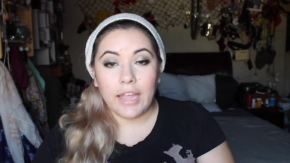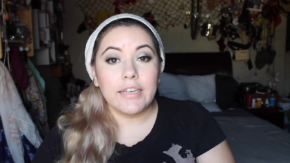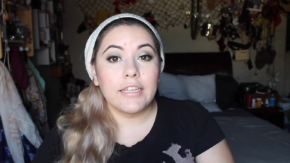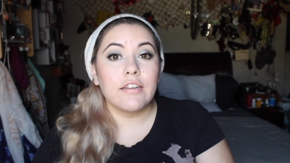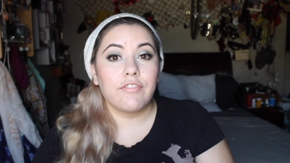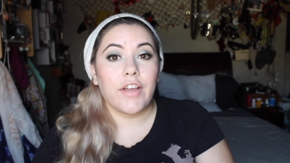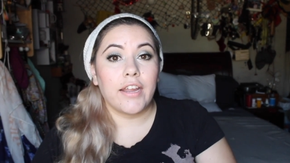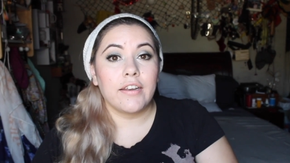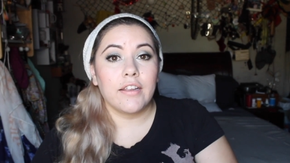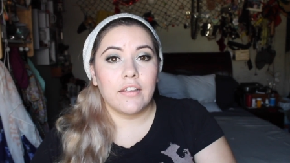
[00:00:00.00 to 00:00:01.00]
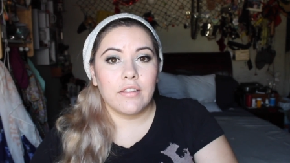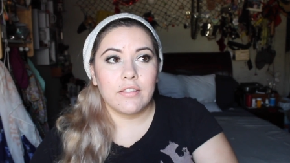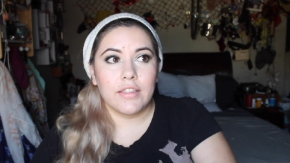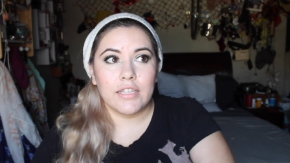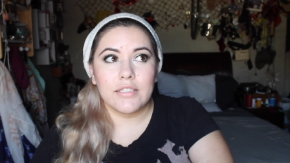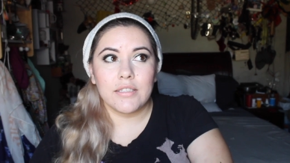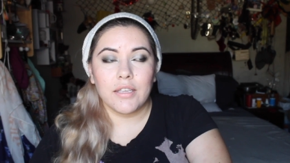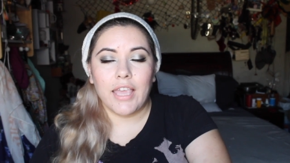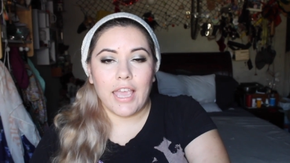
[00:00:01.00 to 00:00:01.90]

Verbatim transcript: I need to find these